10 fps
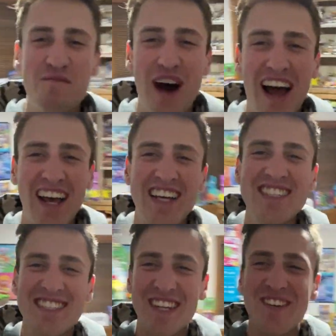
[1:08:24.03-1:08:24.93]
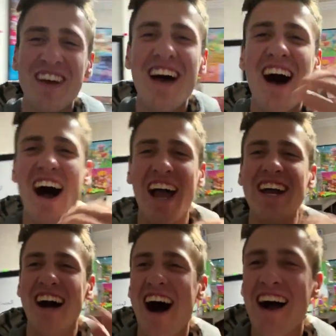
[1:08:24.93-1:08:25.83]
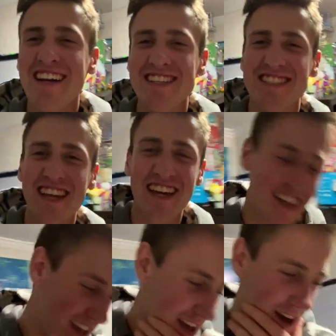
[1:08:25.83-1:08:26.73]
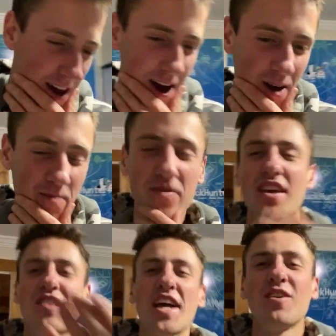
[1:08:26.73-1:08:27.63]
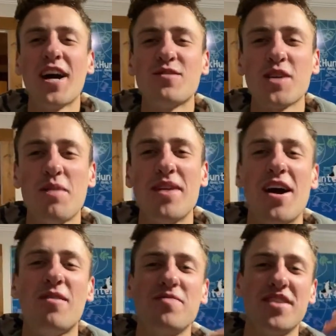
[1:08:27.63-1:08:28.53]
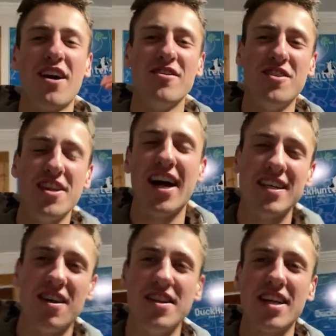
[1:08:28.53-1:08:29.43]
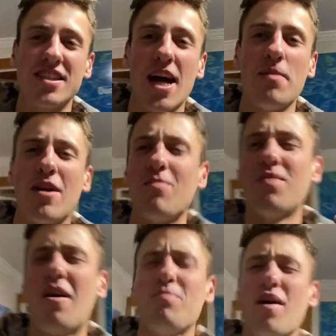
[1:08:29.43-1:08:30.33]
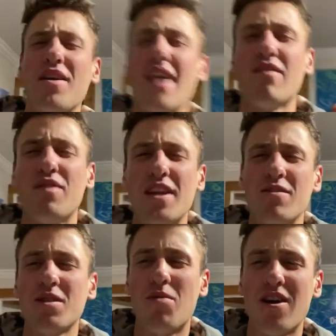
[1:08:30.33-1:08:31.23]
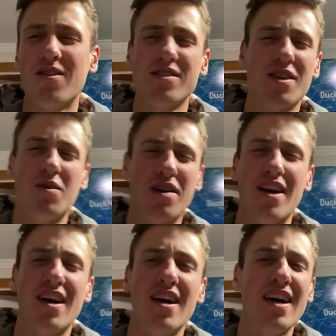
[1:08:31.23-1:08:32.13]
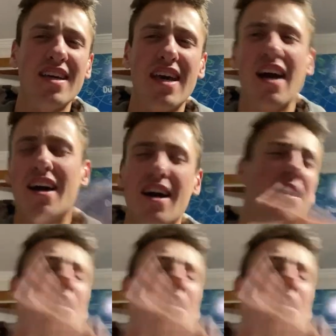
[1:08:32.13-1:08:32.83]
by Easton, I ain't a hockey stick. Um, thank you guys for coming out. I'll see you guys all next time, and I'll, I'll probably have a video tomorrow. So, uh, yeah,